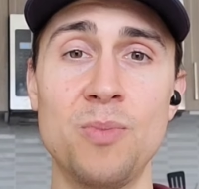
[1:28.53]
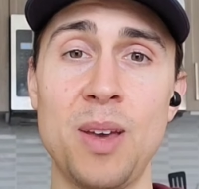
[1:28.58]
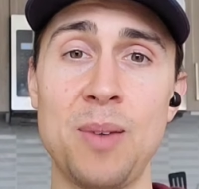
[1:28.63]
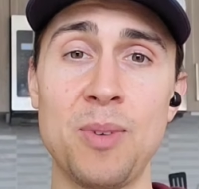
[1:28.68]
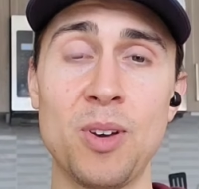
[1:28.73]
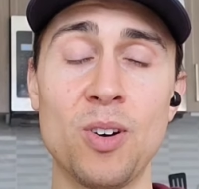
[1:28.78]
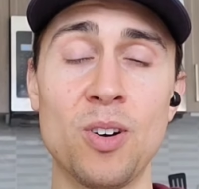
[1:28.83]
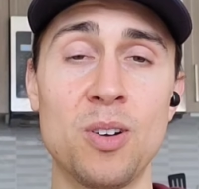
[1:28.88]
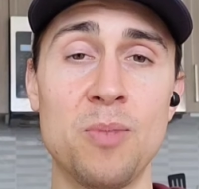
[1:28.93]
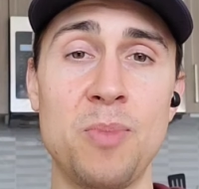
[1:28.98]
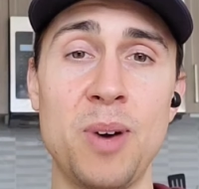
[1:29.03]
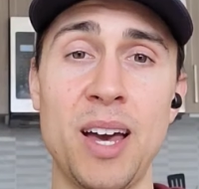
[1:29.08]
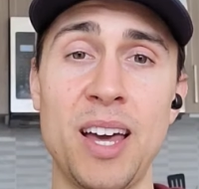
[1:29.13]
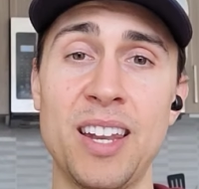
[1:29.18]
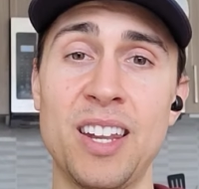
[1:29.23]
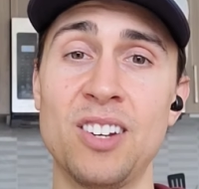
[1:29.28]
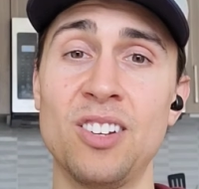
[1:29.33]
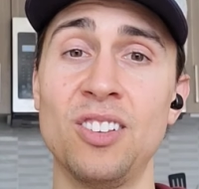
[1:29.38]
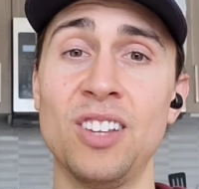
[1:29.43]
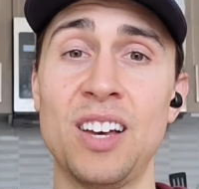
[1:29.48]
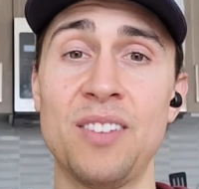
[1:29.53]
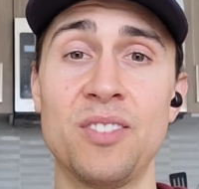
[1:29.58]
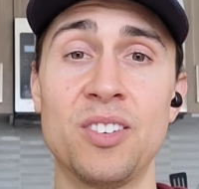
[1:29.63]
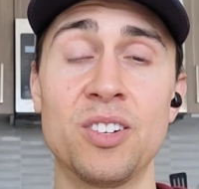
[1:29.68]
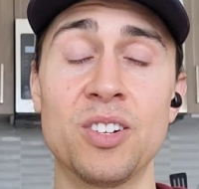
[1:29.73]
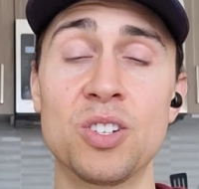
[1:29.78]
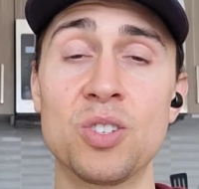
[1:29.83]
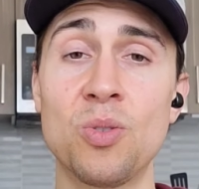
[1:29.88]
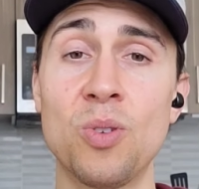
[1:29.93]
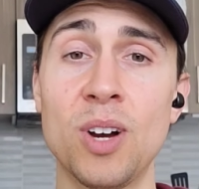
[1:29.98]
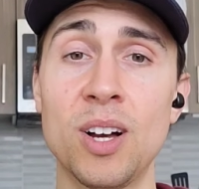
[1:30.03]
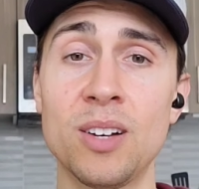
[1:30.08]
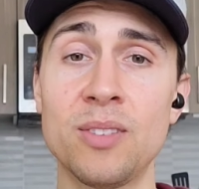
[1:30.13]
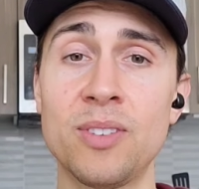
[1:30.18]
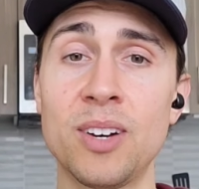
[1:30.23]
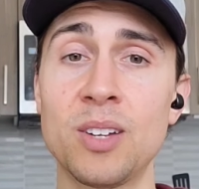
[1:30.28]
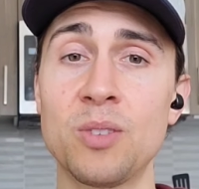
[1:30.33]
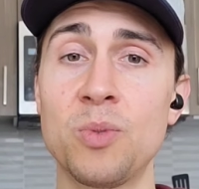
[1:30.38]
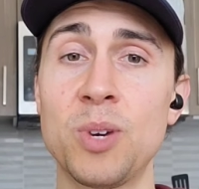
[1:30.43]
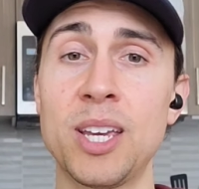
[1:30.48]
maybe go to bed at 11 or 12
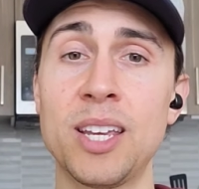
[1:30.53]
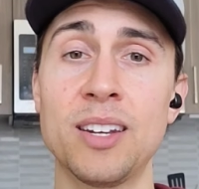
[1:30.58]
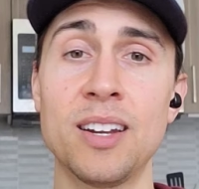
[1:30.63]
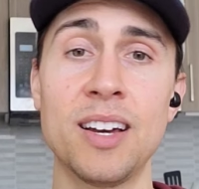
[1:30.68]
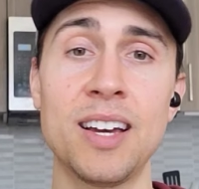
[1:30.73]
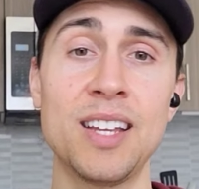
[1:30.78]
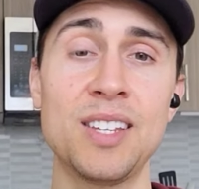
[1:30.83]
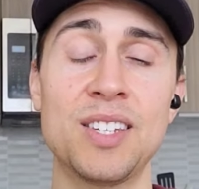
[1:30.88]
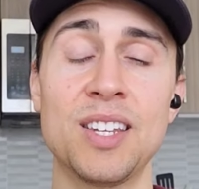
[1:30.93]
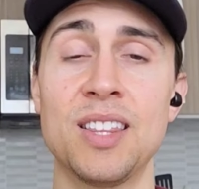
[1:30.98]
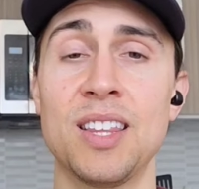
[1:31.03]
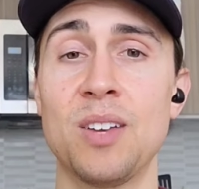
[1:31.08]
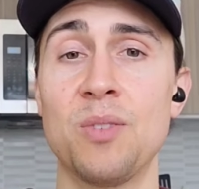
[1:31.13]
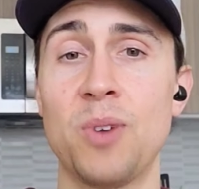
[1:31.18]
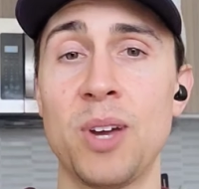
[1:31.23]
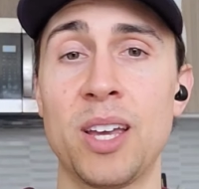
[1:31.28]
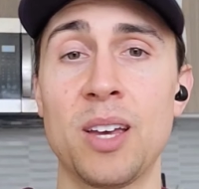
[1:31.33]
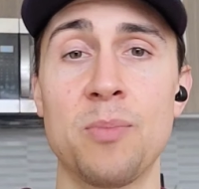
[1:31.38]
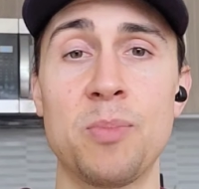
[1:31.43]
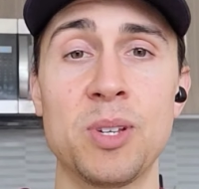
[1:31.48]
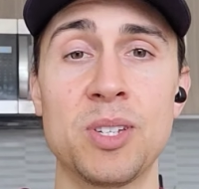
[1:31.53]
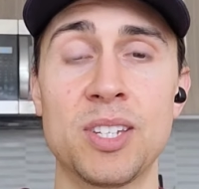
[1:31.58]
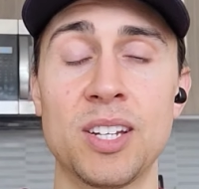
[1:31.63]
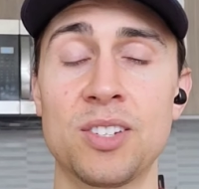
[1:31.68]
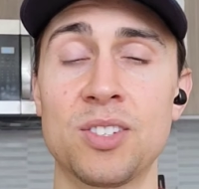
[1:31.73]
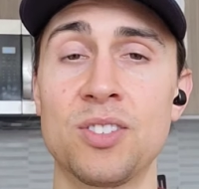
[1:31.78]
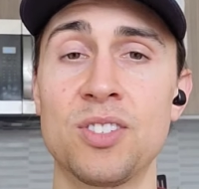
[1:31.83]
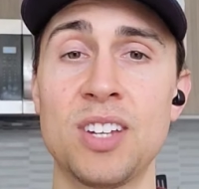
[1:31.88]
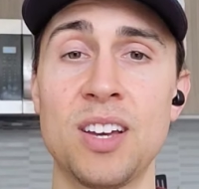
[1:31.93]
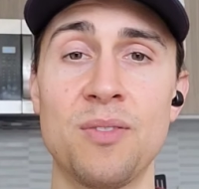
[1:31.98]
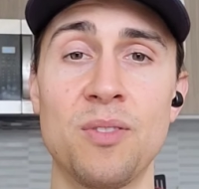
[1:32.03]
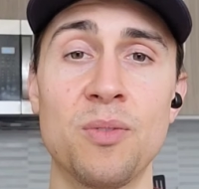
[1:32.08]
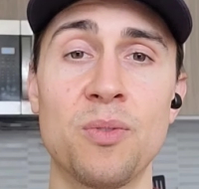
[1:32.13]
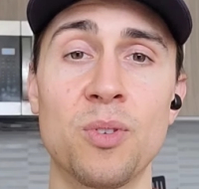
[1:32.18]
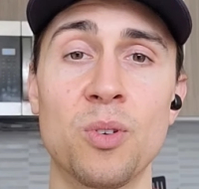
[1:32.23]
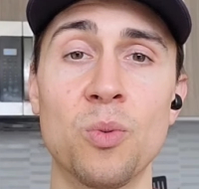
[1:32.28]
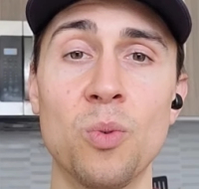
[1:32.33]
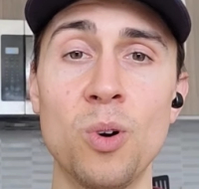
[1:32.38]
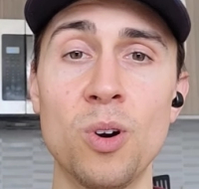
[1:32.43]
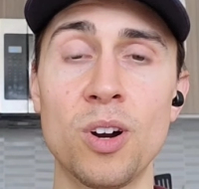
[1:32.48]
on weeknights and then wake up at 6 or 7
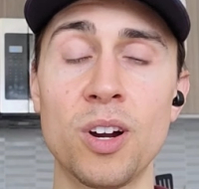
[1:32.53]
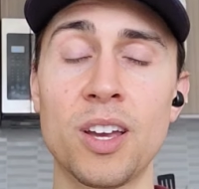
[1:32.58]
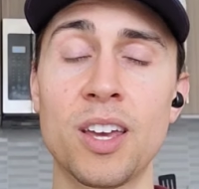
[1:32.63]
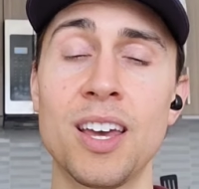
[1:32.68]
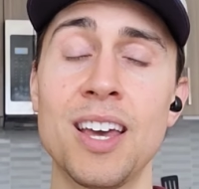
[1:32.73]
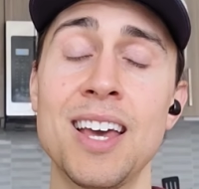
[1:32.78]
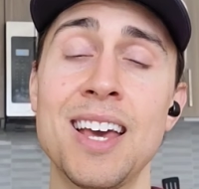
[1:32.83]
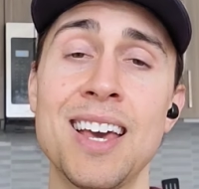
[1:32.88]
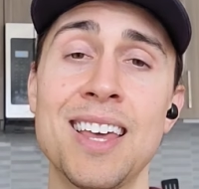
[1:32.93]
for work.